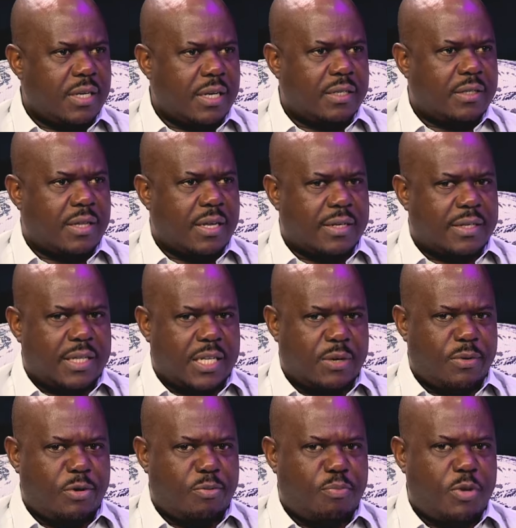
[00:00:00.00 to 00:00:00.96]
Such that
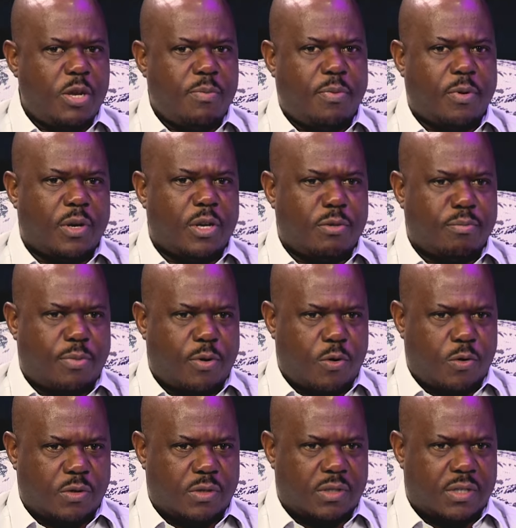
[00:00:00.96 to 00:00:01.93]
there were people in
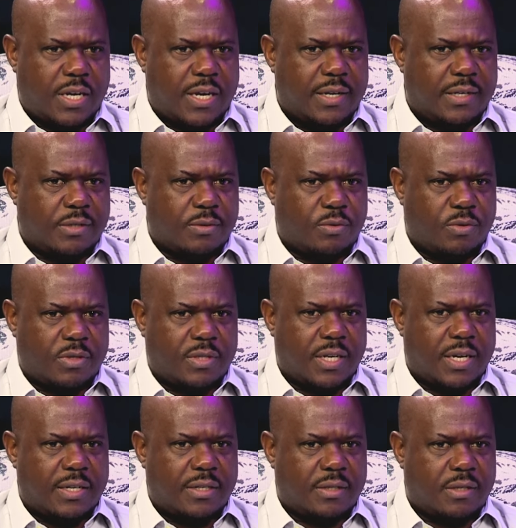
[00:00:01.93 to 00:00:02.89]
Paul's days who
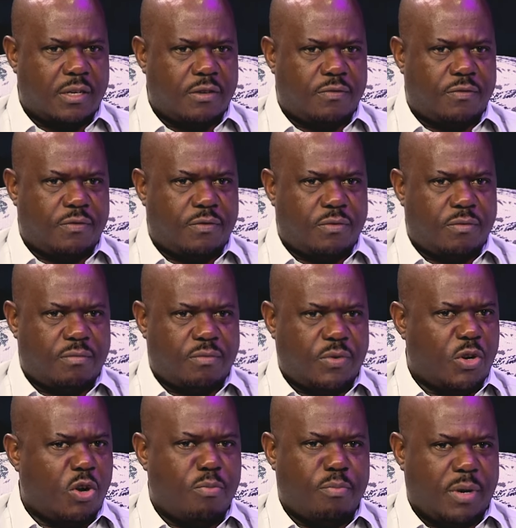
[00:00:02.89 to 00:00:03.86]
says, if
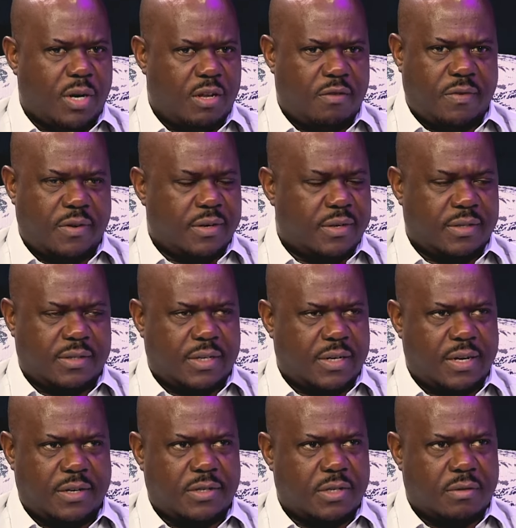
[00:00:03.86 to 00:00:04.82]
we don't believe in
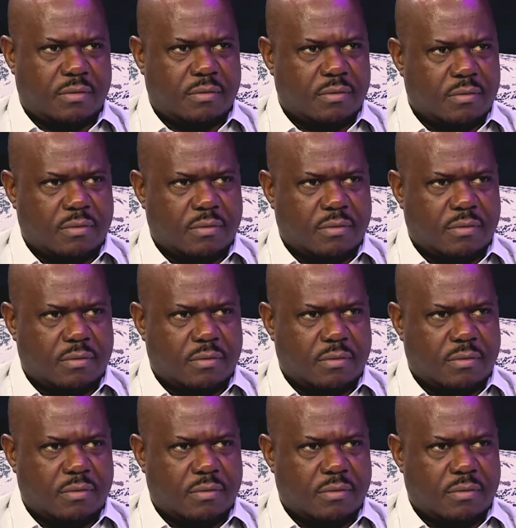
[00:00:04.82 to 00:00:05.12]
resurrection.